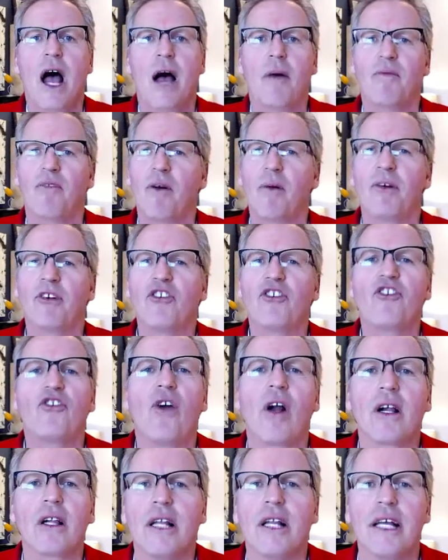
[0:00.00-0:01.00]
from a
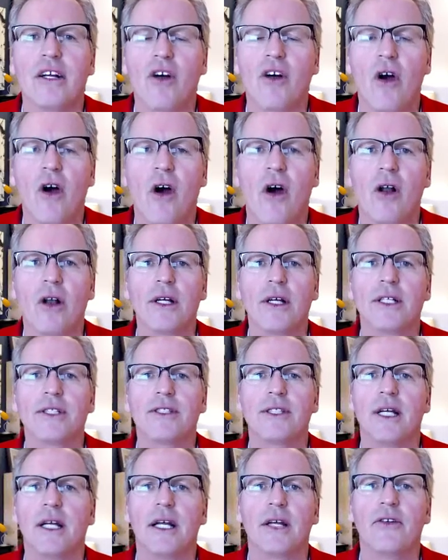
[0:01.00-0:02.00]
struggling
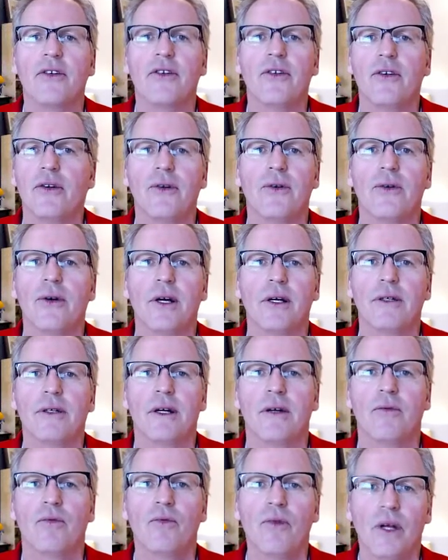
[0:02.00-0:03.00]
college into
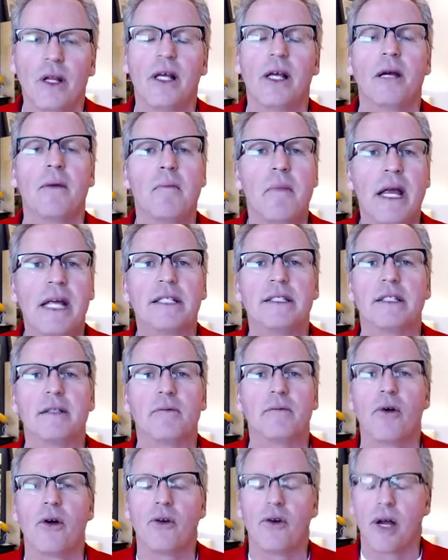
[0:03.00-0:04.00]
a really amazing
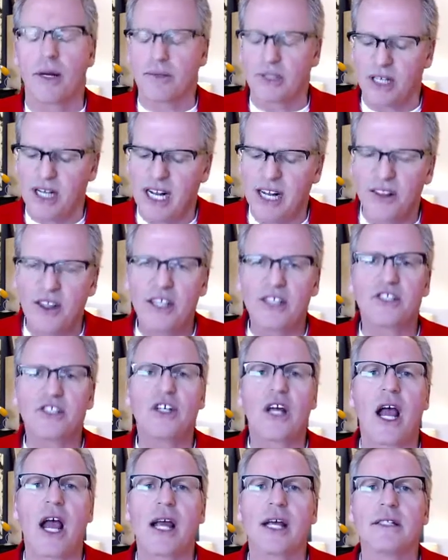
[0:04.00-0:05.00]
program. So this
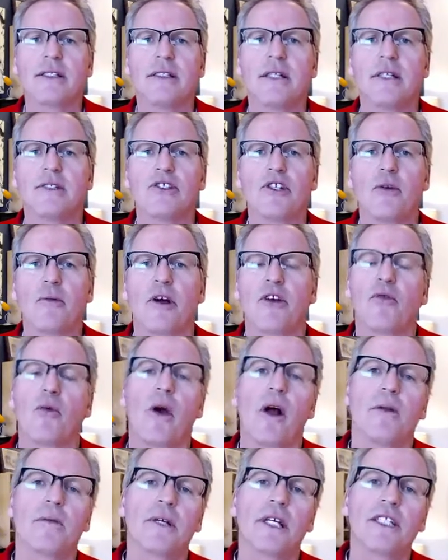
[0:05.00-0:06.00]
guy has done so much.
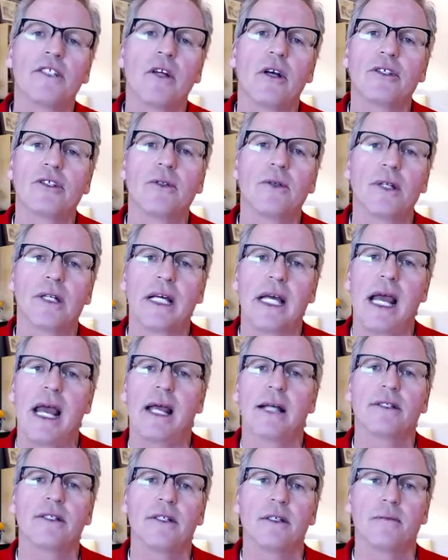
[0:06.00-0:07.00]
Well, he's also an
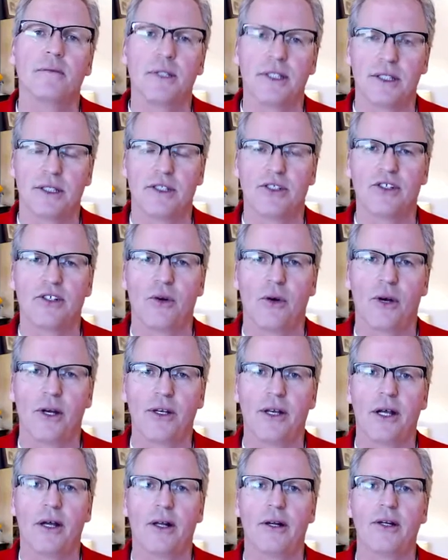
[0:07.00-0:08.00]
excellent business
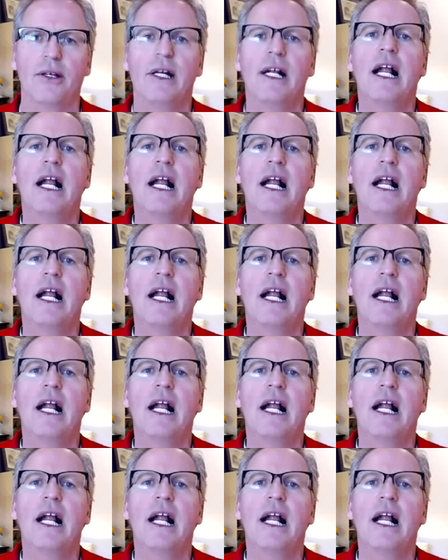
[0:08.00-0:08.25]
storyteller.